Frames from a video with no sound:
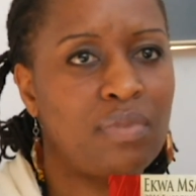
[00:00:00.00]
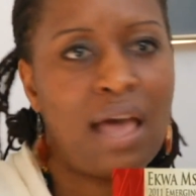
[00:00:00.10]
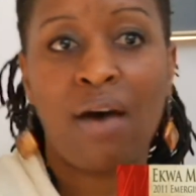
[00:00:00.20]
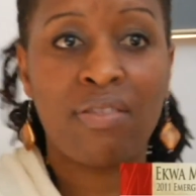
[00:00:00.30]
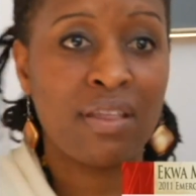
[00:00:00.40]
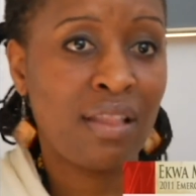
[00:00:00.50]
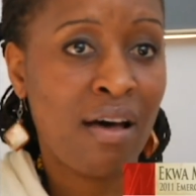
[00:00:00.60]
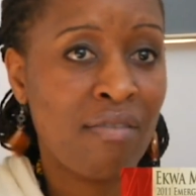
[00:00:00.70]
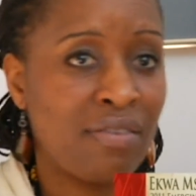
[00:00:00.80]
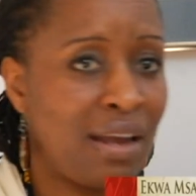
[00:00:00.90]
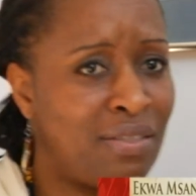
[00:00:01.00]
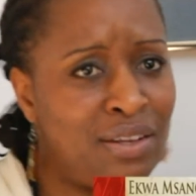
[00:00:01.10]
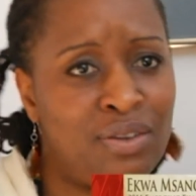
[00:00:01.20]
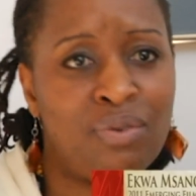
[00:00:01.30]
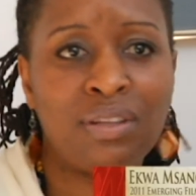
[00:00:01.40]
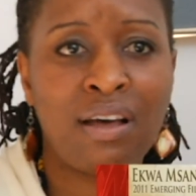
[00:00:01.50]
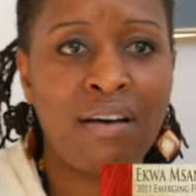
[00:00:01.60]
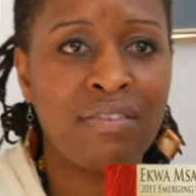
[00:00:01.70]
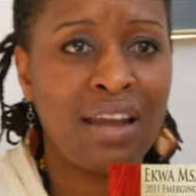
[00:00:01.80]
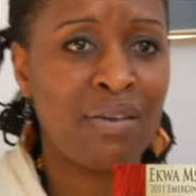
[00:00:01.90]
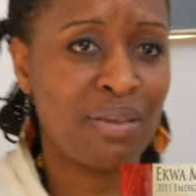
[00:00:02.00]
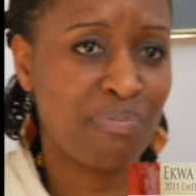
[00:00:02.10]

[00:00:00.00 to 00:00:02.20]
how they love and how they don't love and how they